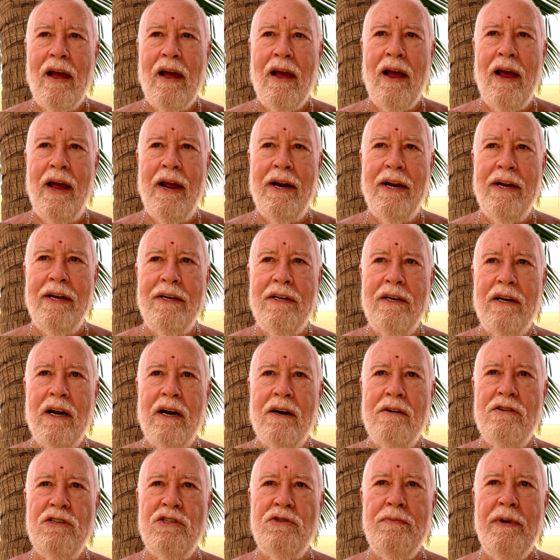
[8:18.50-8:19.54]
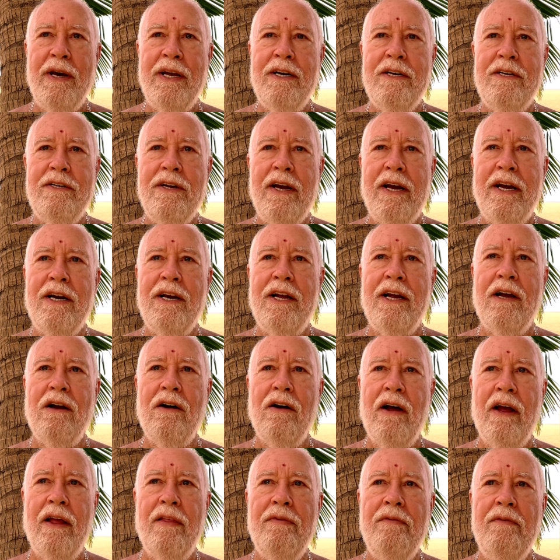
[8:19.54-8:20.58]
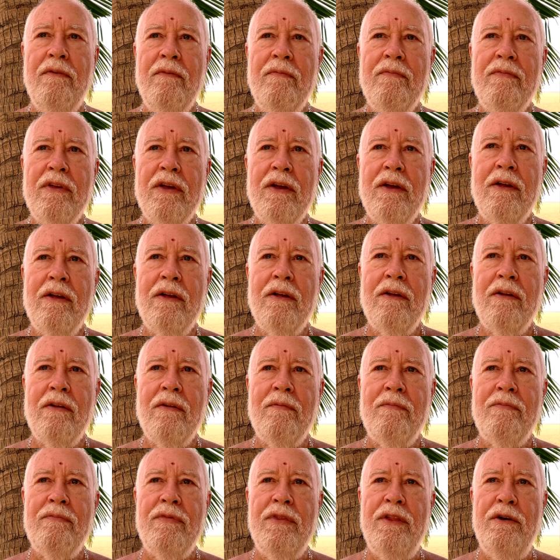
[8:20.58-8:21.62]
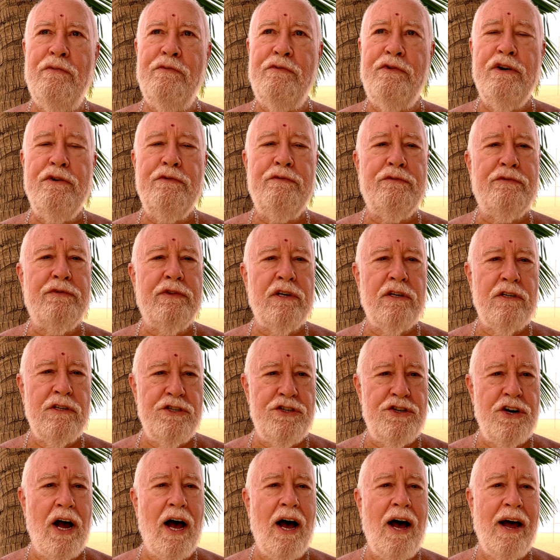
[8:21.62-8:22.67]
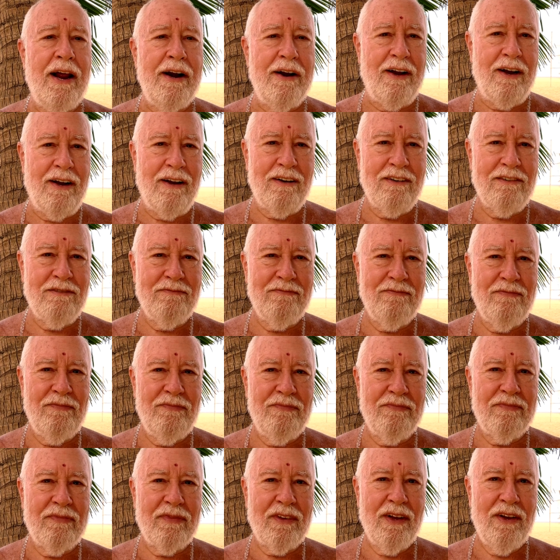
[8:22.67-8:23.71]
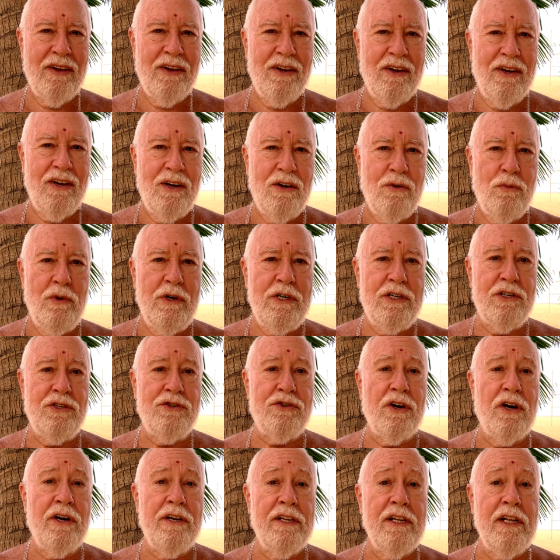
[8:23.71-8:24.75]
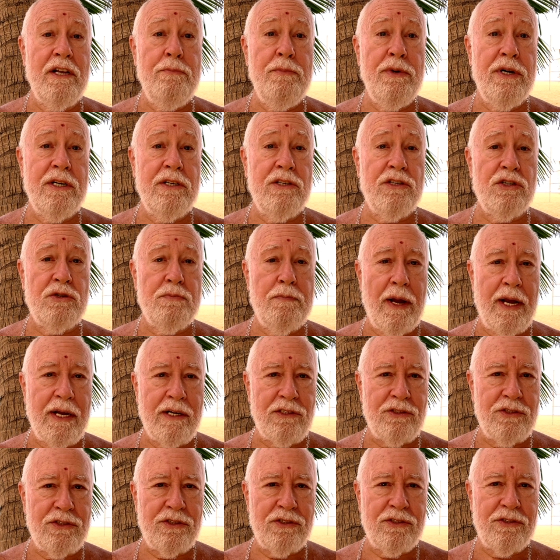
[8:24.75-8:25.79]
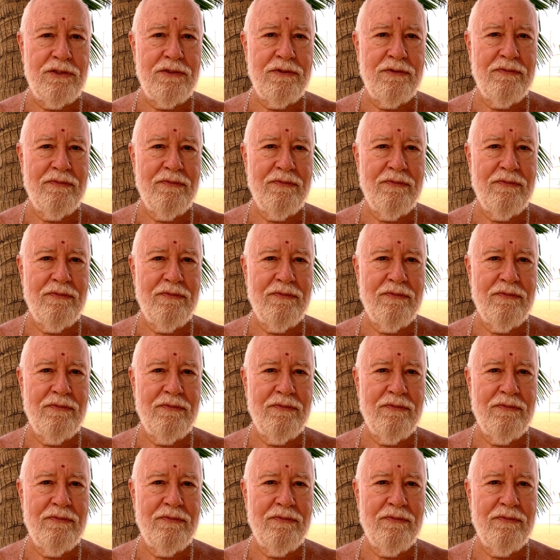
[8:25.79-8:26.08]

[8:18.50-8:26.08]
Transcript: and I was meditating on the fifth jhana, which is unlimited space.